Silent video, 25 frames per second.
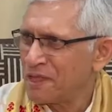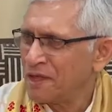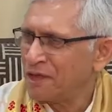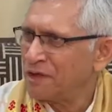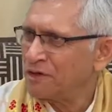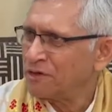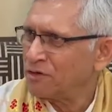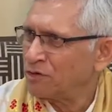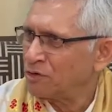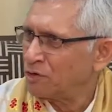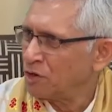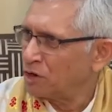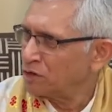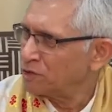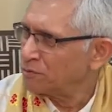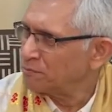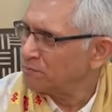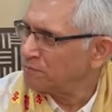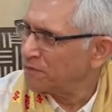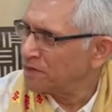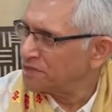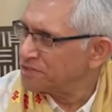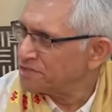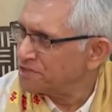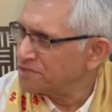Not
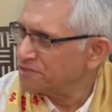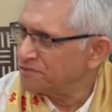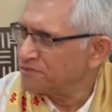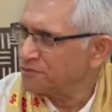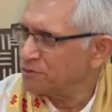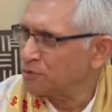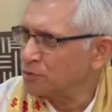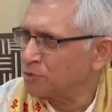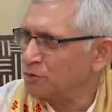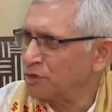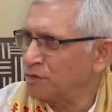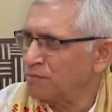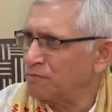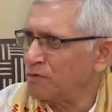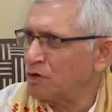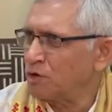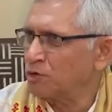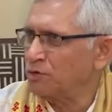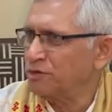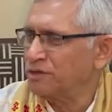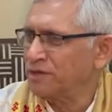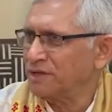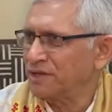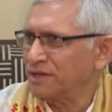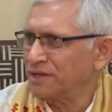much is known
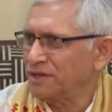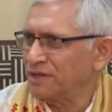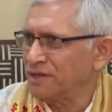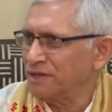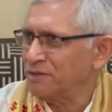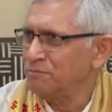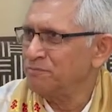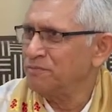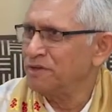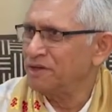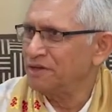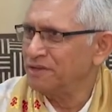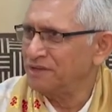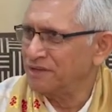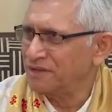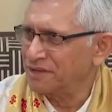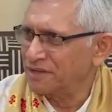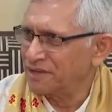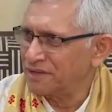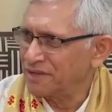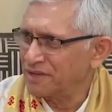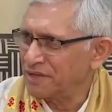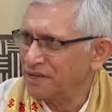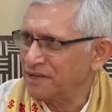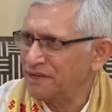about the king, but the
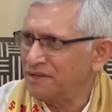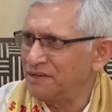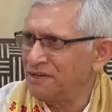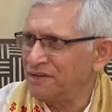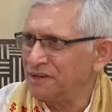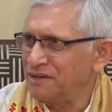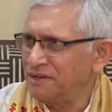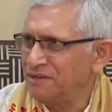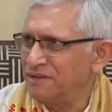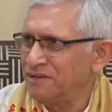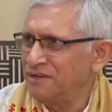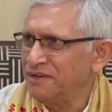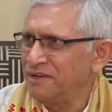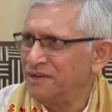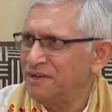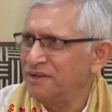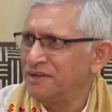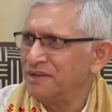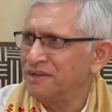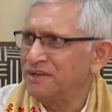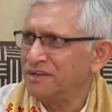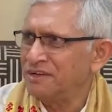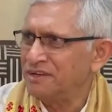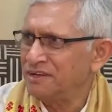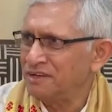king did
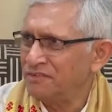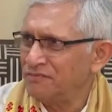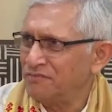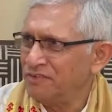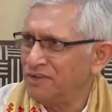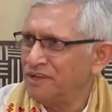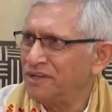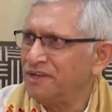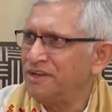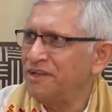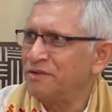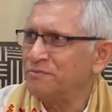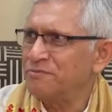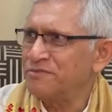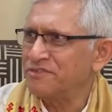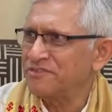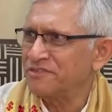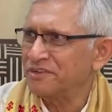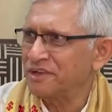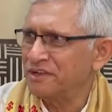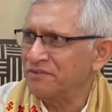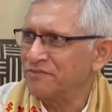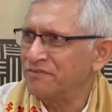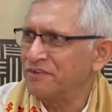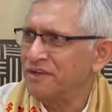reveal
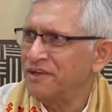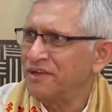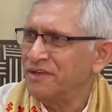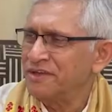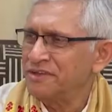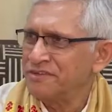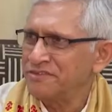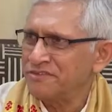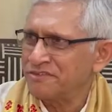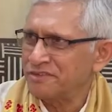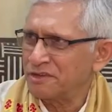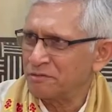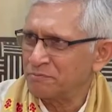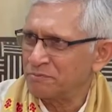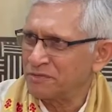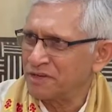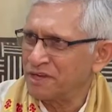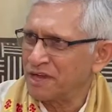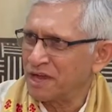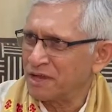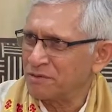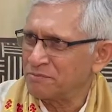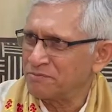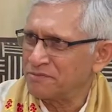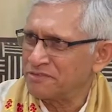himself
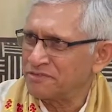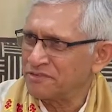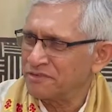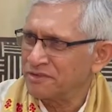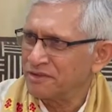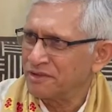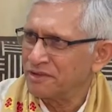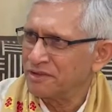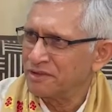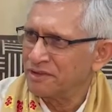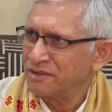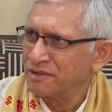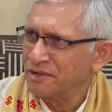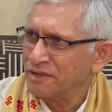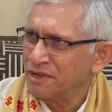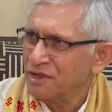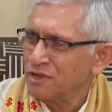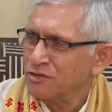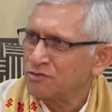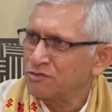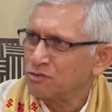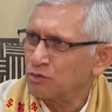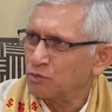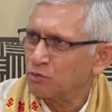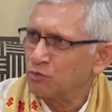sometimes.
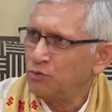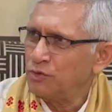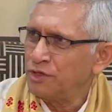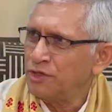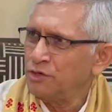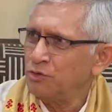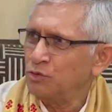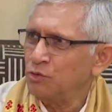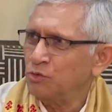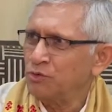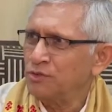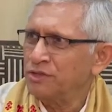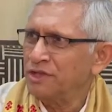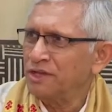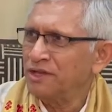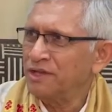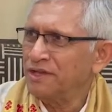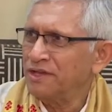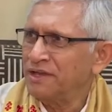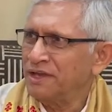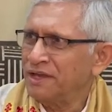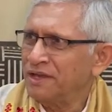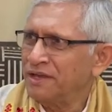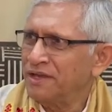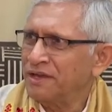So we know the
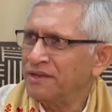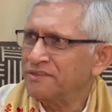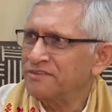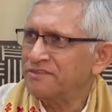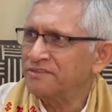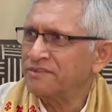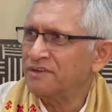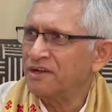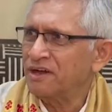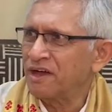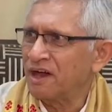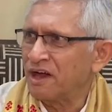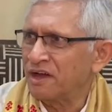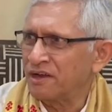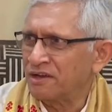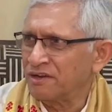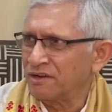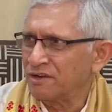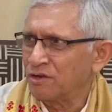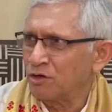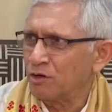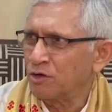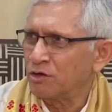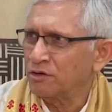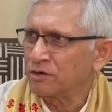king as Kal
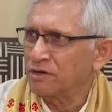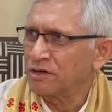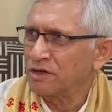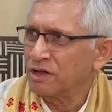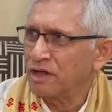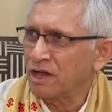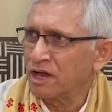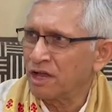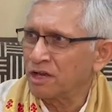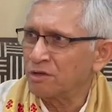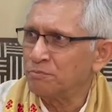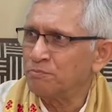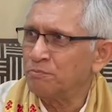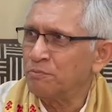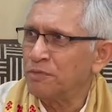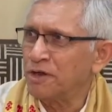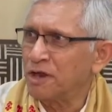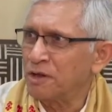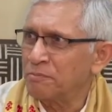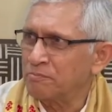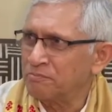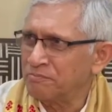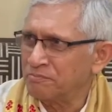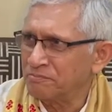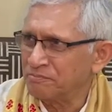or Kal
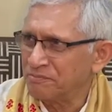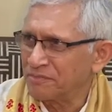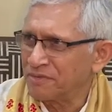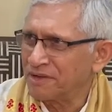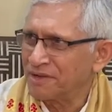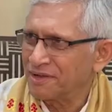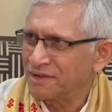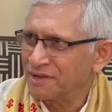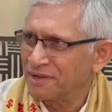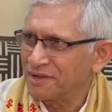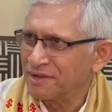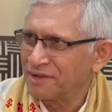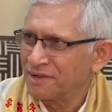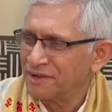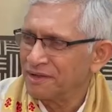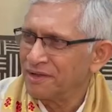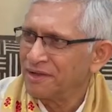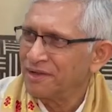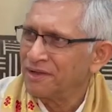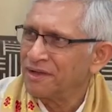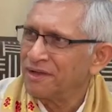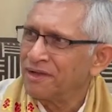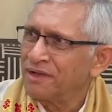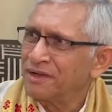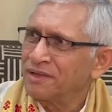Brahm.
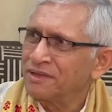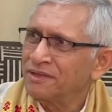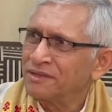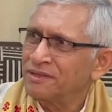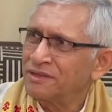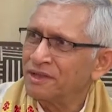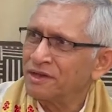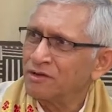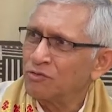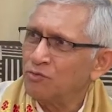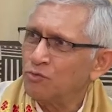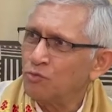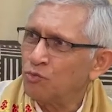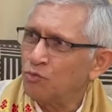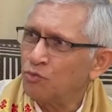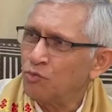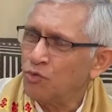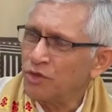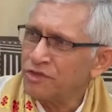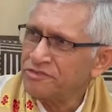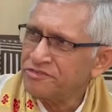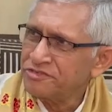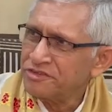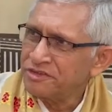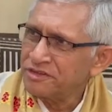The
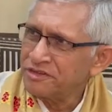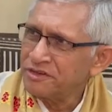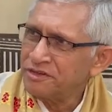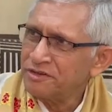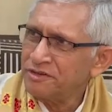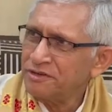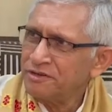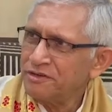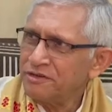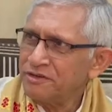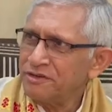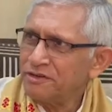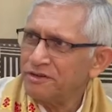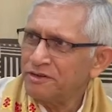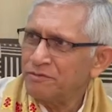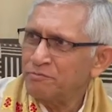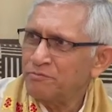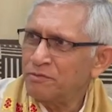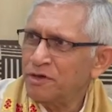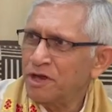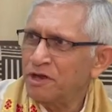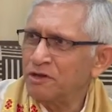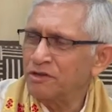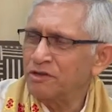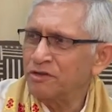western
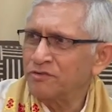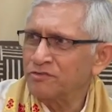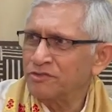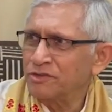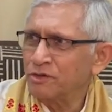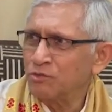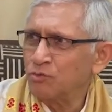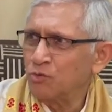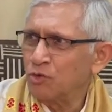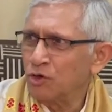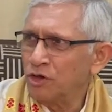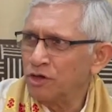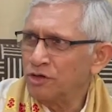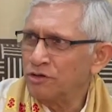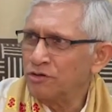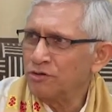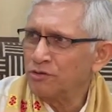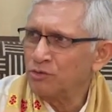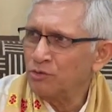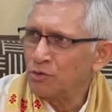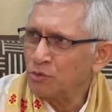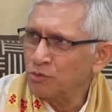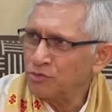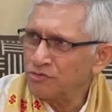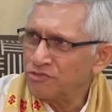part of the world
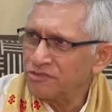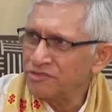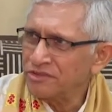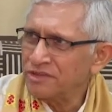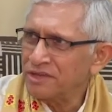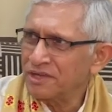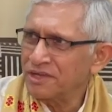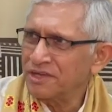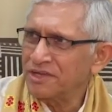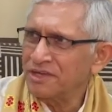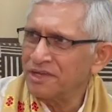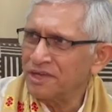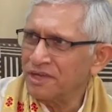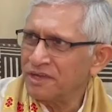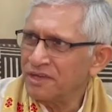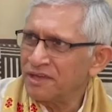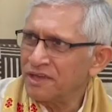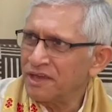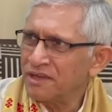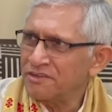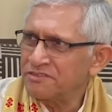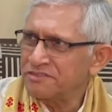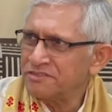knows the king as